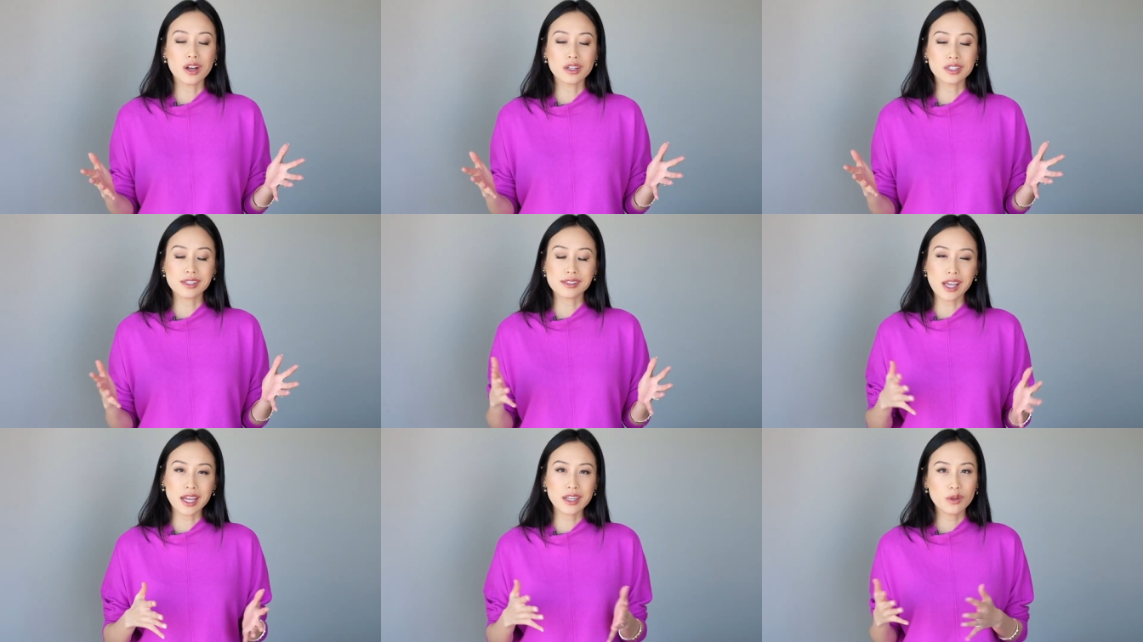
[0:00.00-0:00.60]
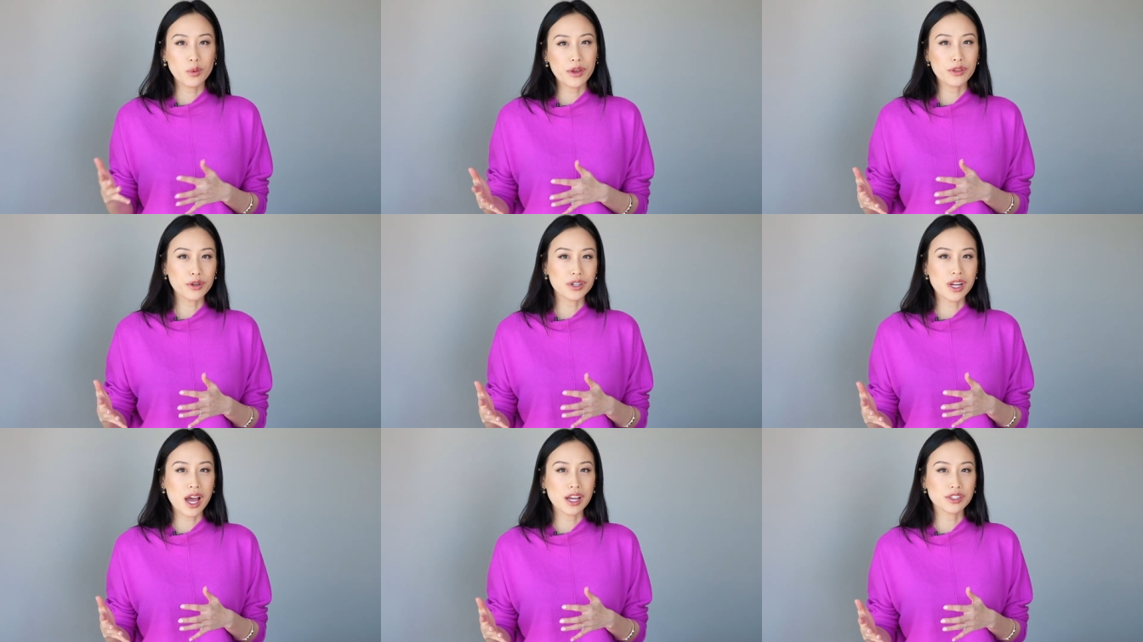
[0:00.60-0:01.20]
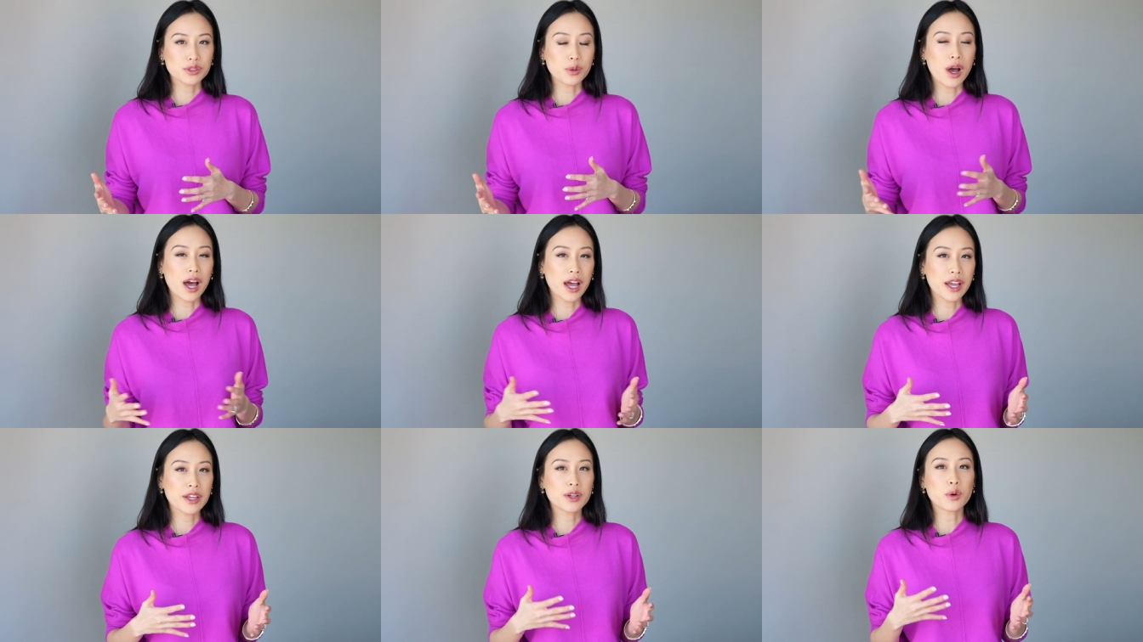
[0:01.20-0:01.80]
Deciding whether or not to
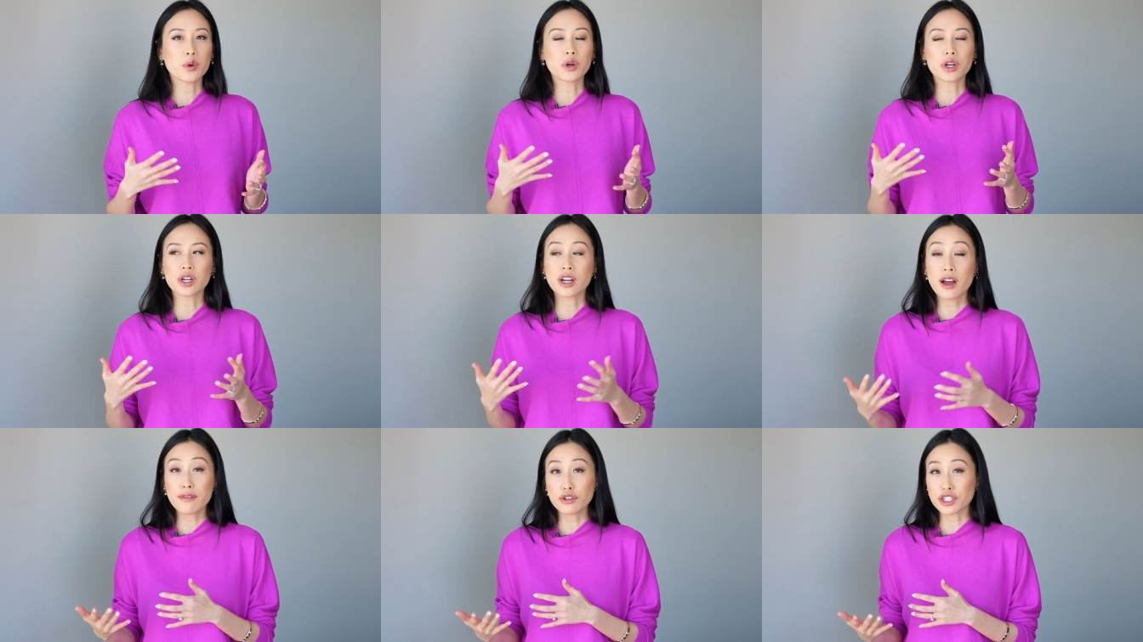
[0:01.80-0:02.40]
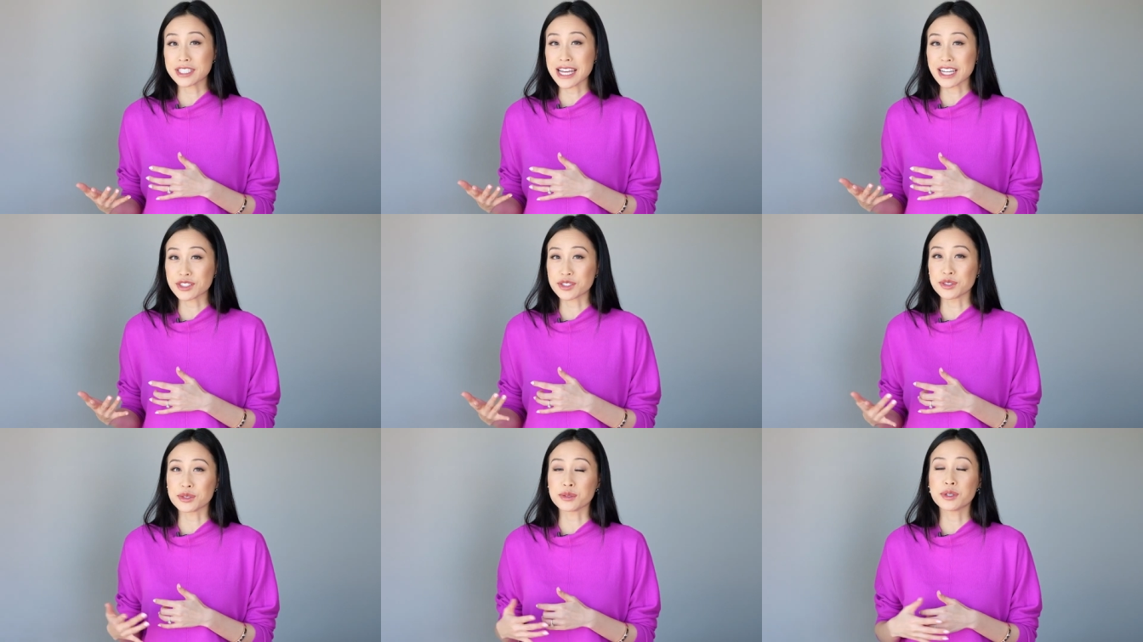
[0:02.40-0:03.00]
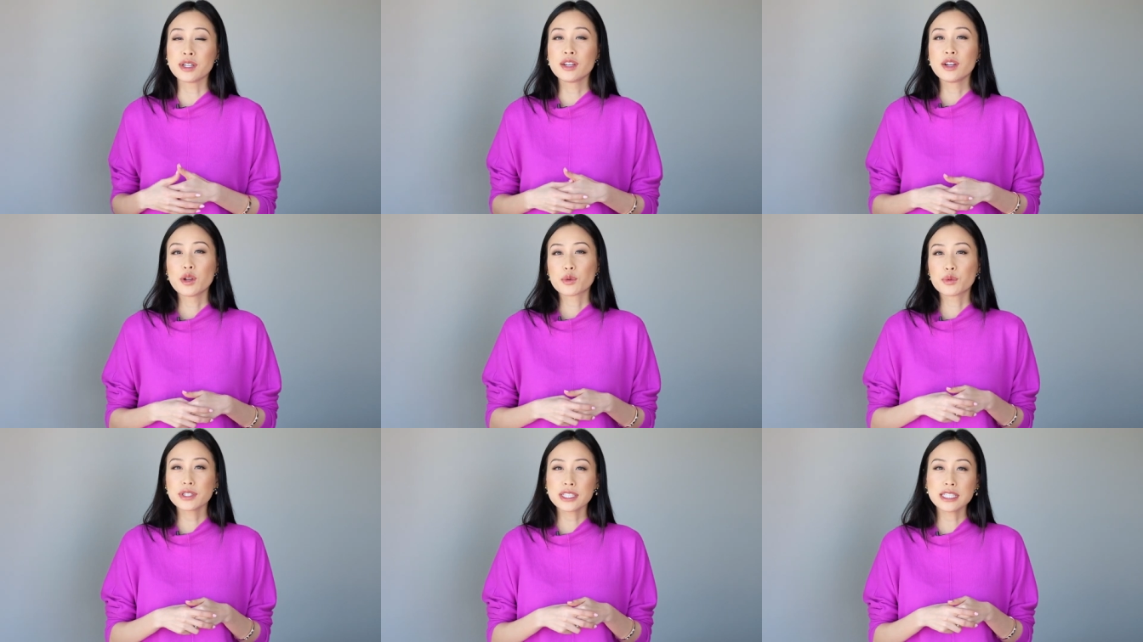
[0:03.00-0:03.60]
hide or cover a tattoo
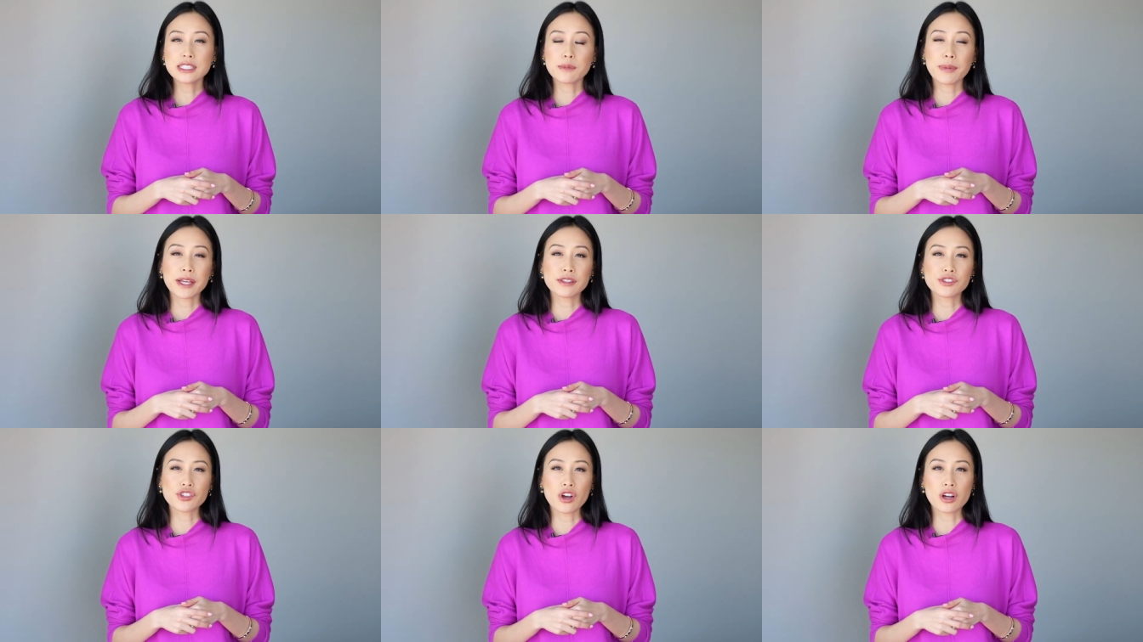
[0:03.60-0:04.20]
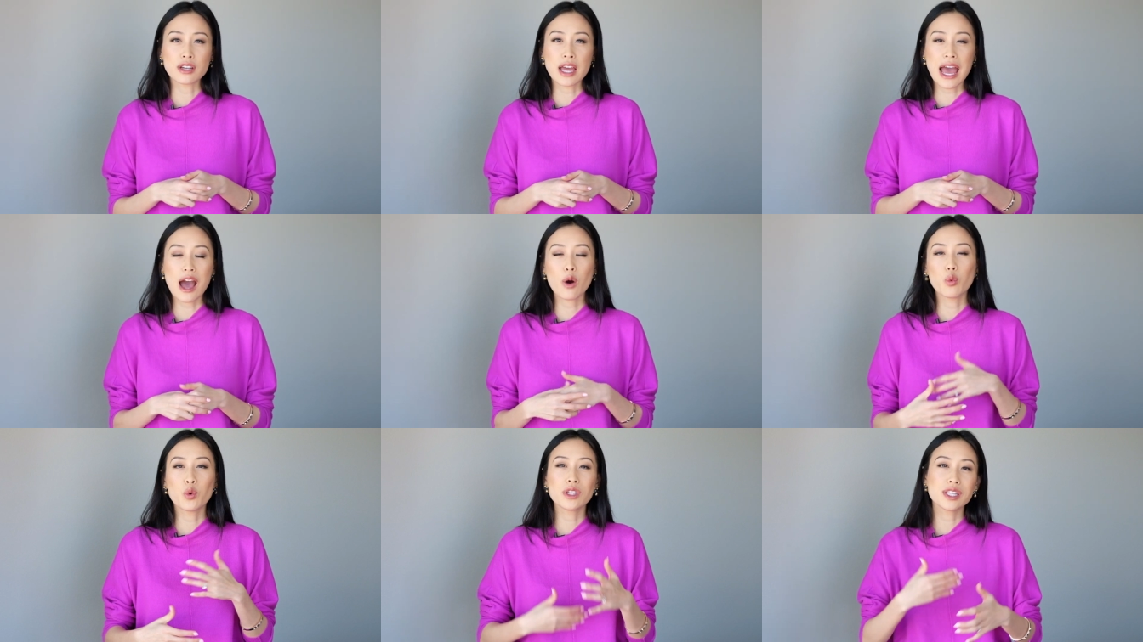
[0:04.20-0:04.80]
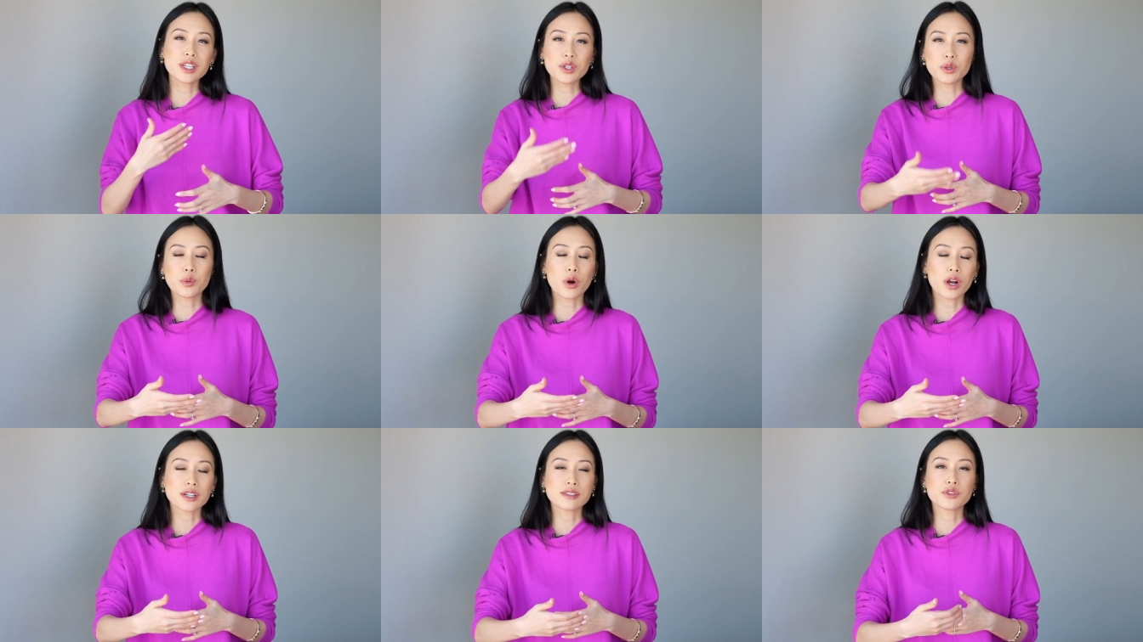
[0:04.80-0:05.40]
really depends on how willing you
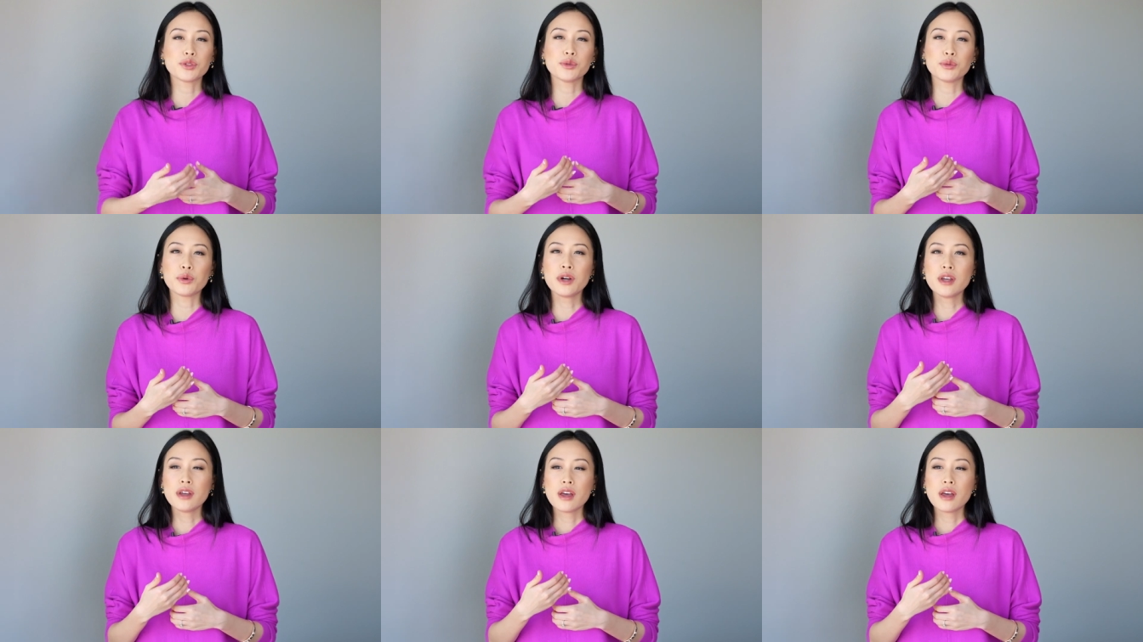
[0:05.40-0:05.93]
are to